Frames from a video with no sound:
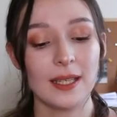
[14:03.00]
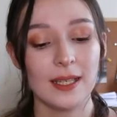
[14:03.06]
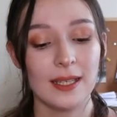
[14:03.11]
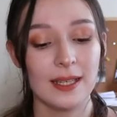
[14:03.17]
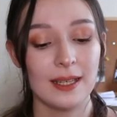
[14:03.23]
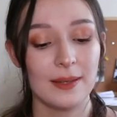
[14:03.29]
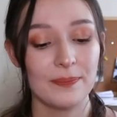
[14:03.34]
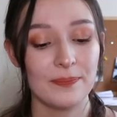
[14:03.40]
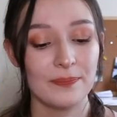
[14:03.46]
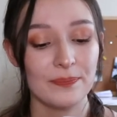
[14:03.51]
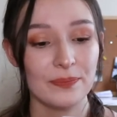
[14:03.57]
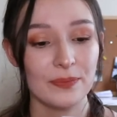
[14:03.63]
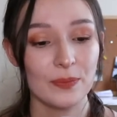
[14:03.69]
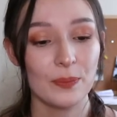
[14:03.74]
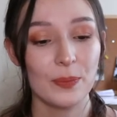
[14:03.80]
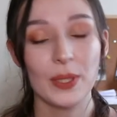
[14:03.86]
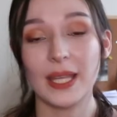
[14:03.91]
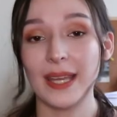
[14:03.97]
um,
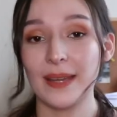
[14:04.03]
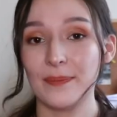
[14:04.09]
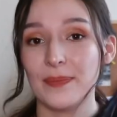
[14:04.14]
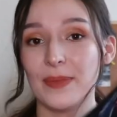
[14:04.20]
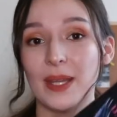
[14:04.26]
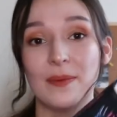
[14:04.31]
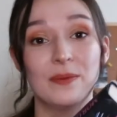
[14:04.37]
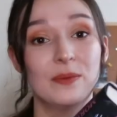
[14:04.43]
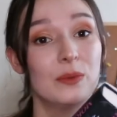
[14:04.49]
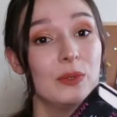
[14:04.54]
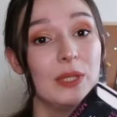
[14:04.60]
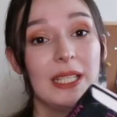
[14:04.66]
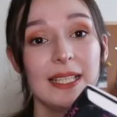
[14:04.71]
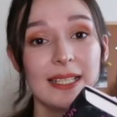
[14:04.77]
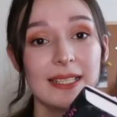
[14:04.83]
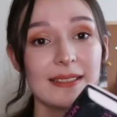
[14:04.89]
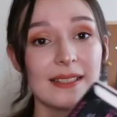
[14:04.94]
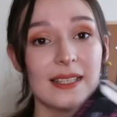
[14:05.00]
but yeah, I'm
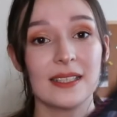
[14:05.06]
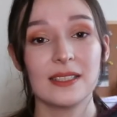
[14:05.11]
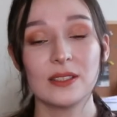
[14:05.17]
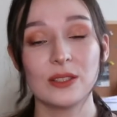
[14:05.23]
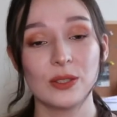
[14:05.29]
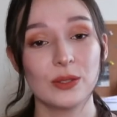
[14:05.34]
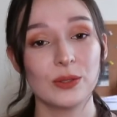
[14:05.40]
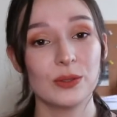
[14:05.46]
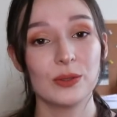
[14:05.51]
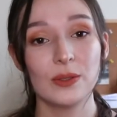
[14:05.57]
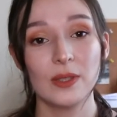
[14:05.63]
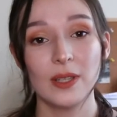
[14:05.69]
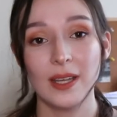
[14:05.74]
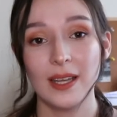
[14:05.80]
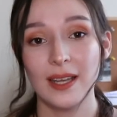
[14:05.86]
really excited to